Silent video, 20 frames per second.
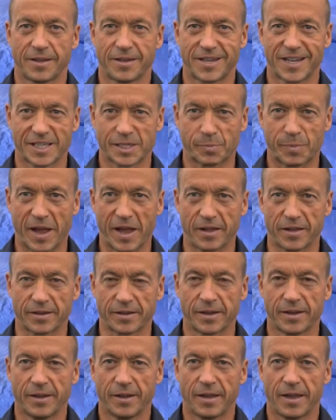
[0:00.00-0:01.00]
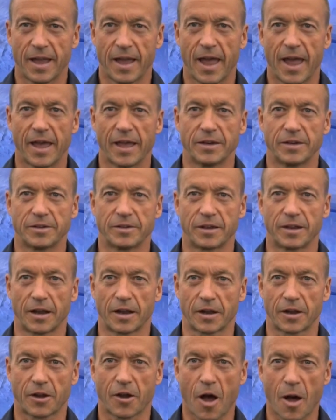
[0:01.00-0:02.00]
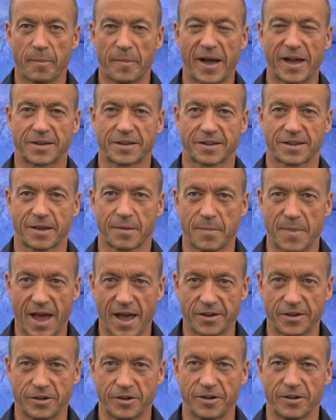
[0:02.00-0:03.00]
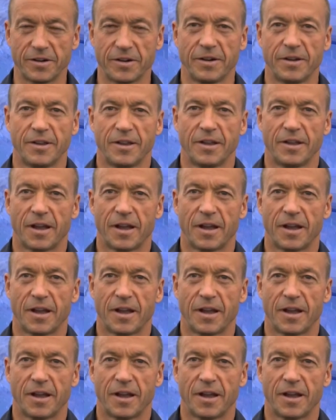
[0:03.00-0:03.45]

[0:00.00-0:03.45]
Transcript: test pilot, and uh, combat commander.